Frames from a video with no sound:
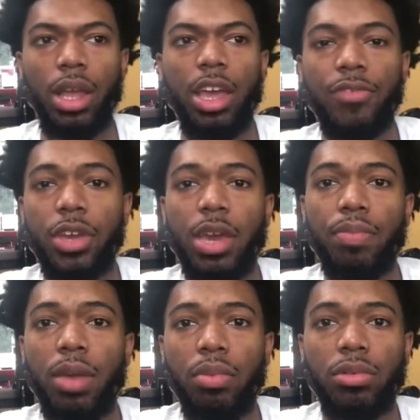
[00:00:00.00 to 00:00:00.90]
If you get
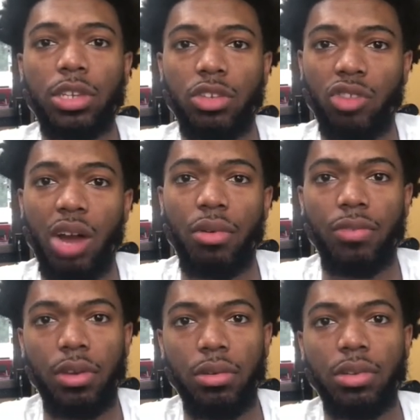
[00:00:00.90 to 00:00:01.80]
people to drop
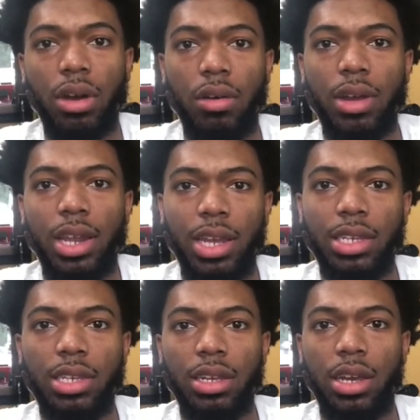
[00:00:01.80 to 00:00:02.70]
reviews on that
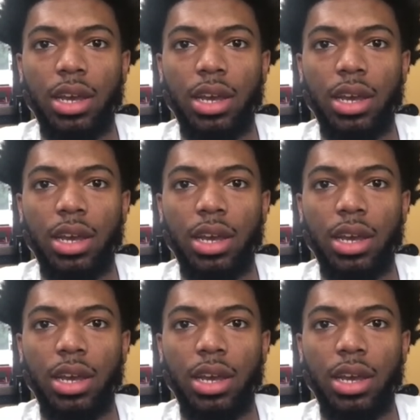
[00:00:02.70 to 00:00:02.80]
listing,